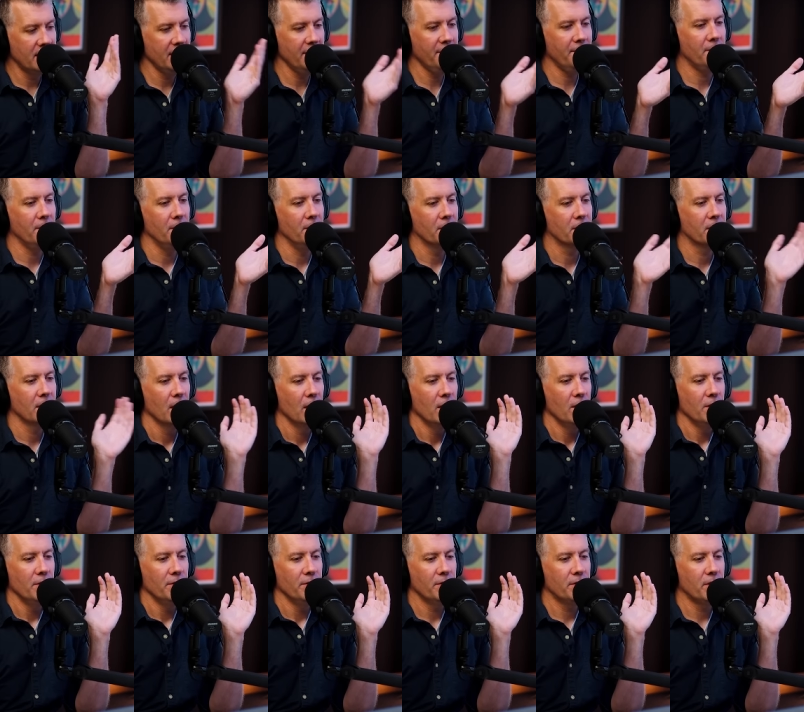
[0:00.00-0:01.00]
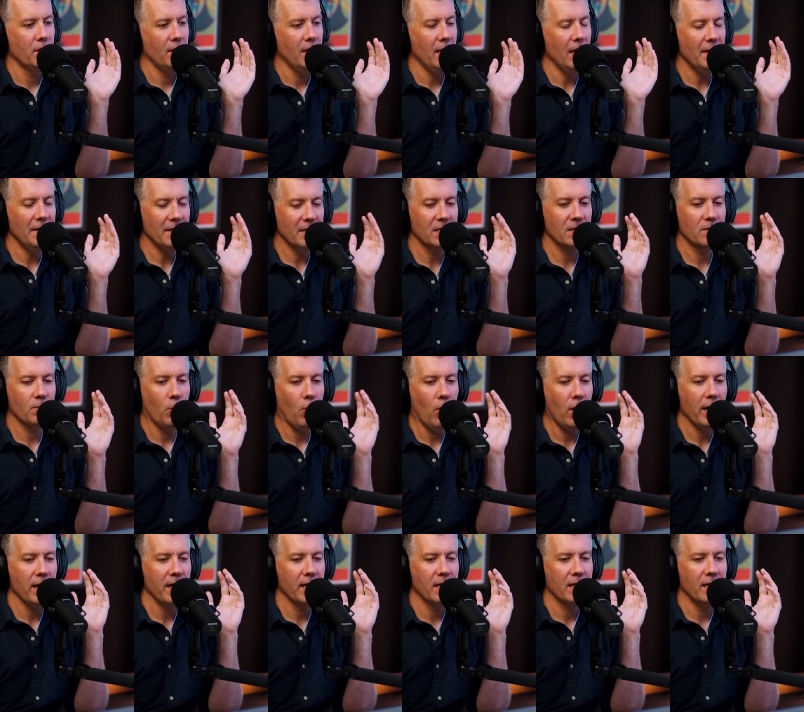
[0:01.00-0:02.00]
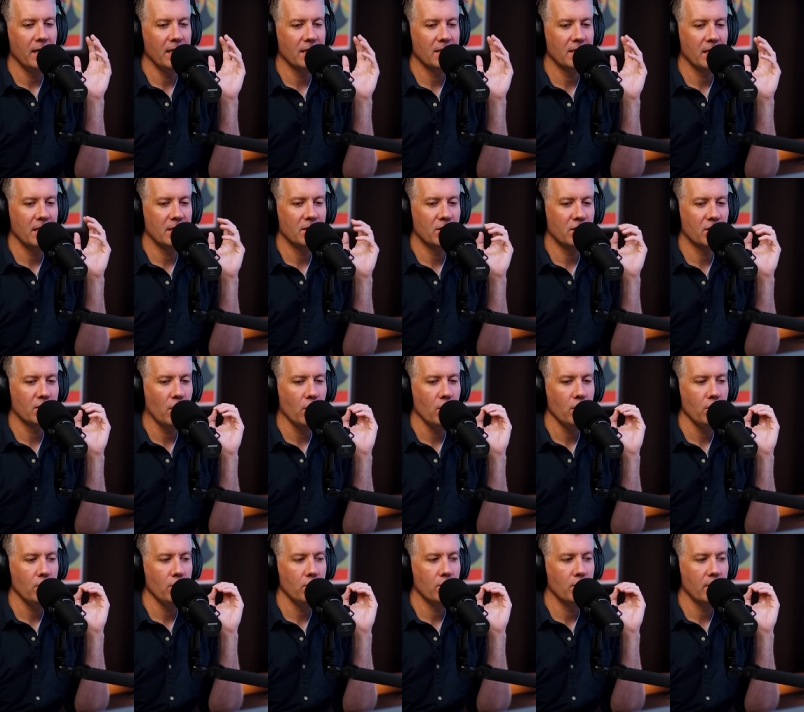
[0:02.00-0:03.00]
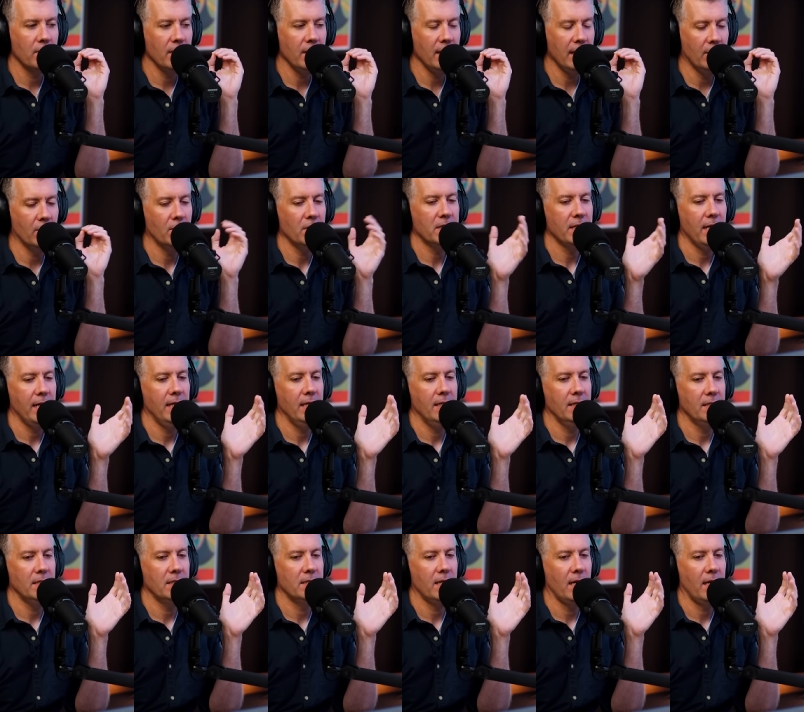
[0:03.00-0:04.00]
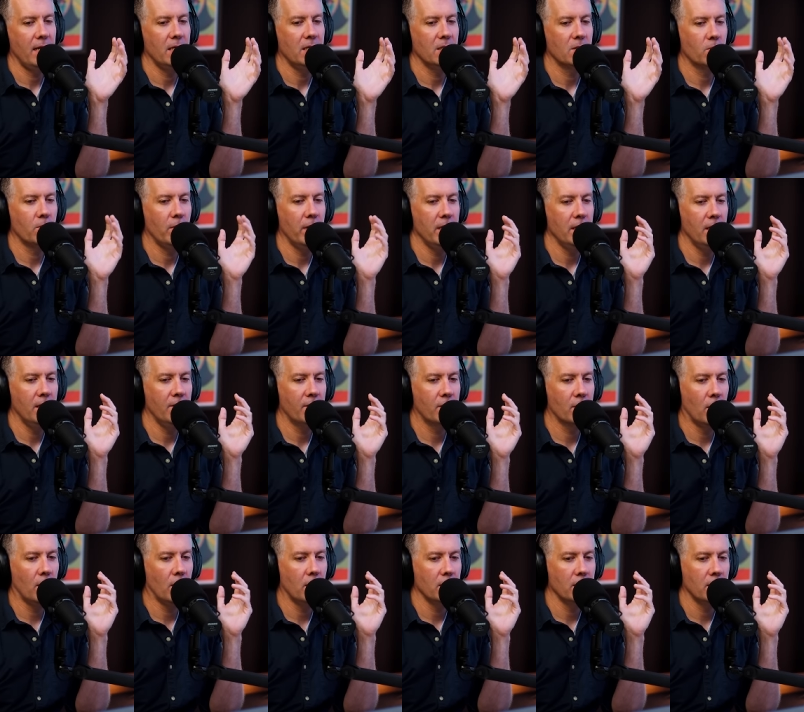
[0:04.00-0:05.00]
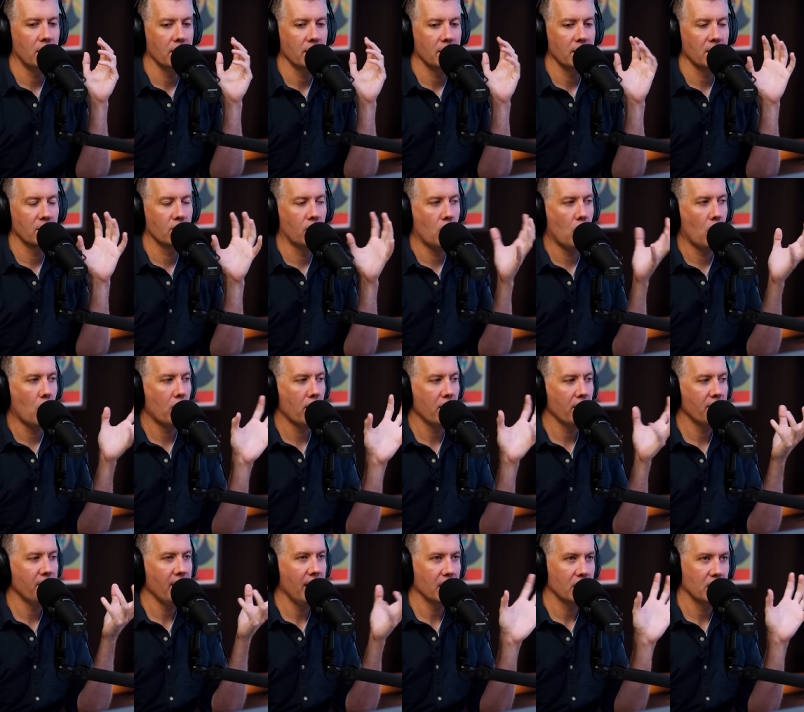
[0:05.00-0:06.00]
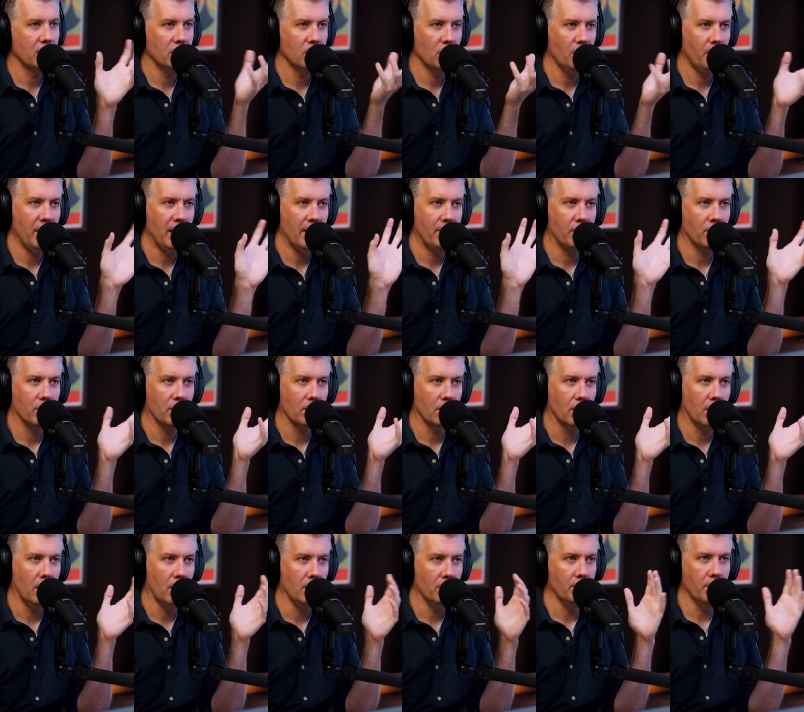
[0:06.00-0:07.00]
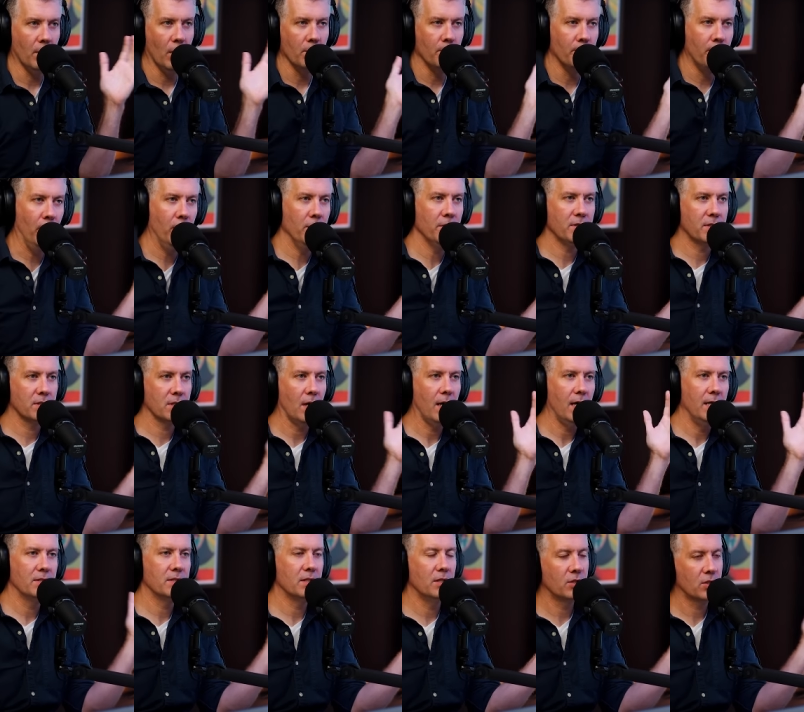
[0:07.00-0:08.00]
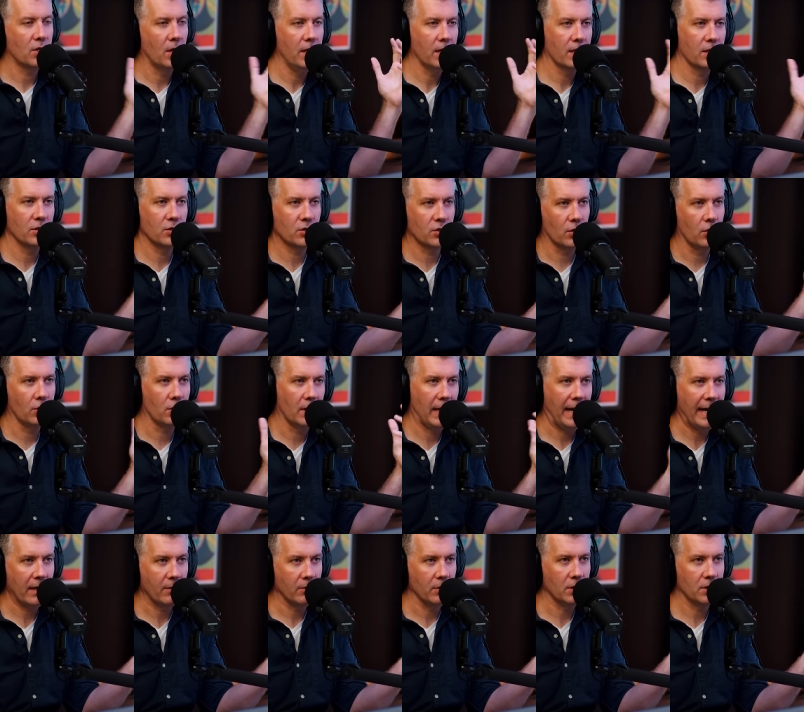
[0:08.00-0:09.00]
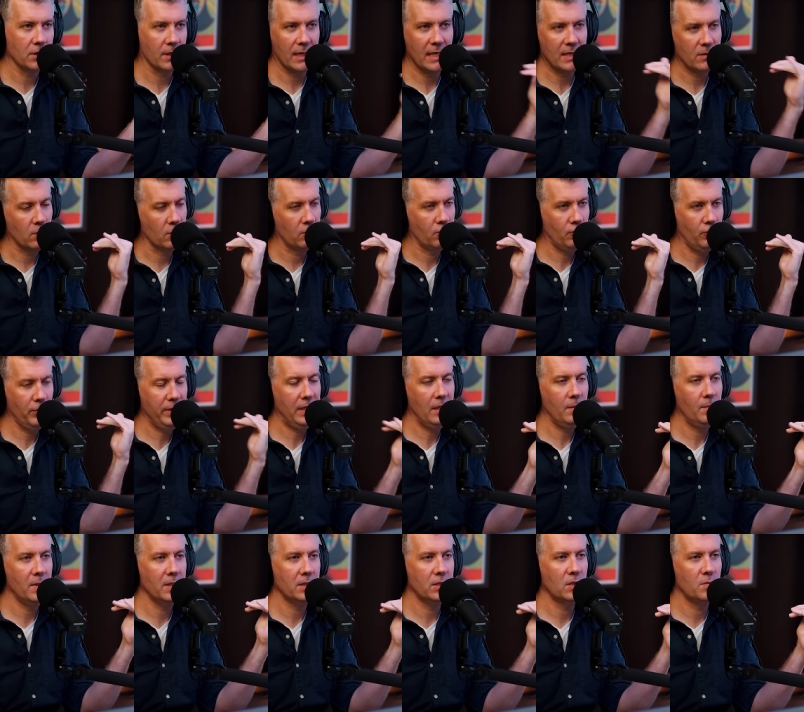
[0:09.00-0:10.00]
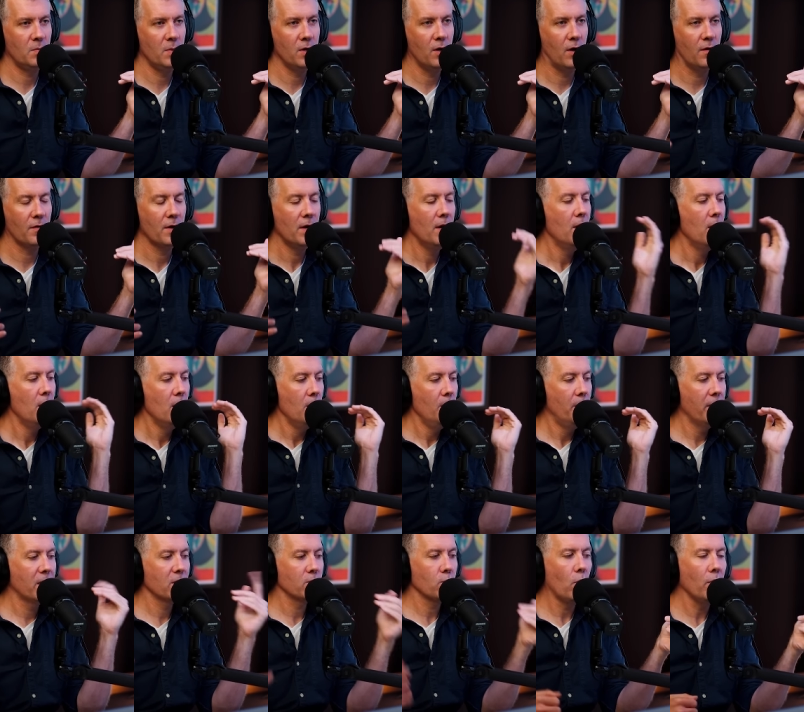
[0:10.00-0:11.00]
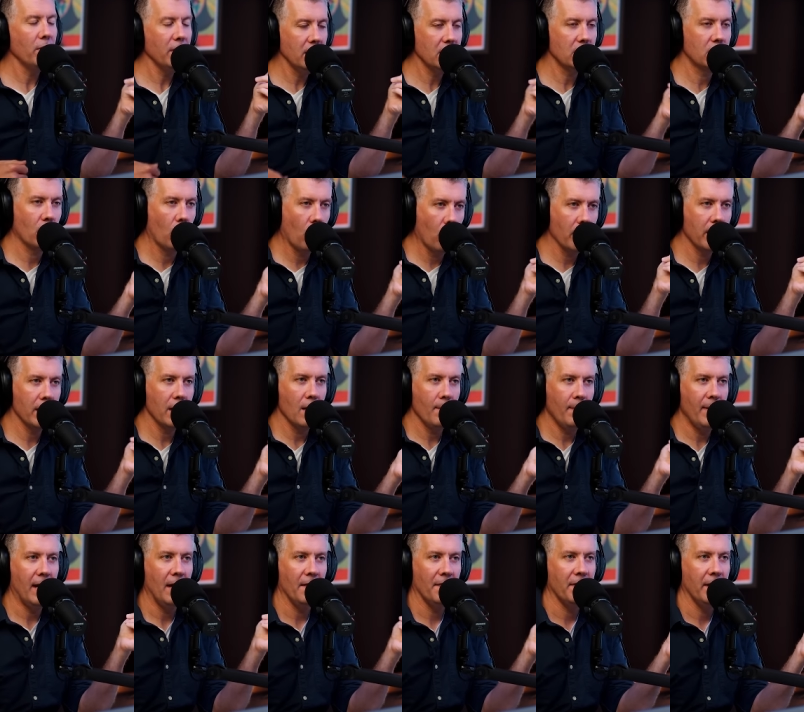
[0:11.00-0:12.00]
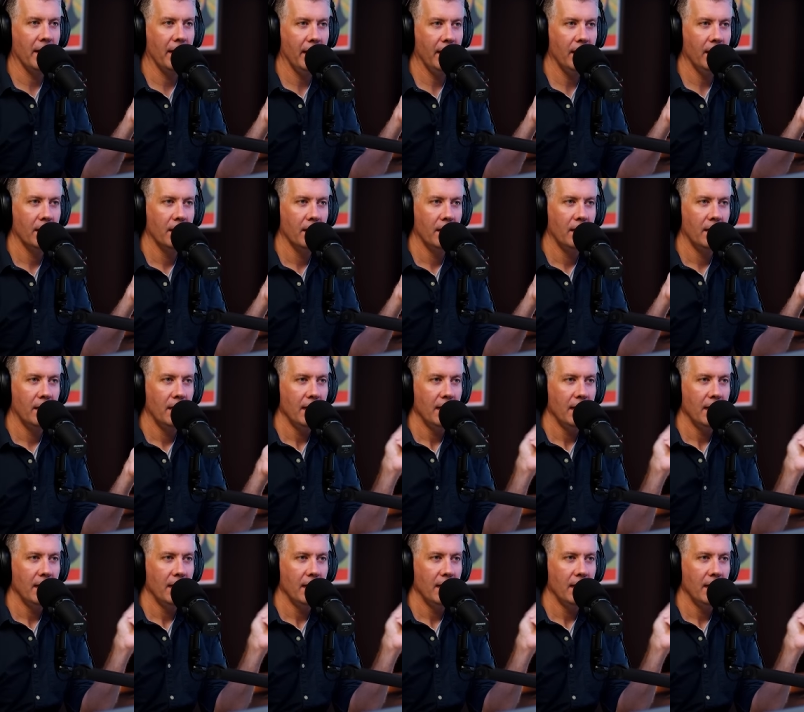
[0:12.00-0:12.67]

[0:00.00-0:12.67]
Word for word: the difference. So, and this is why you know, it's it's so irritating these days when you've got you know, these warring factions of people on on both sides that are trying to control language. Like that's what really pisses me off because what he's talking about there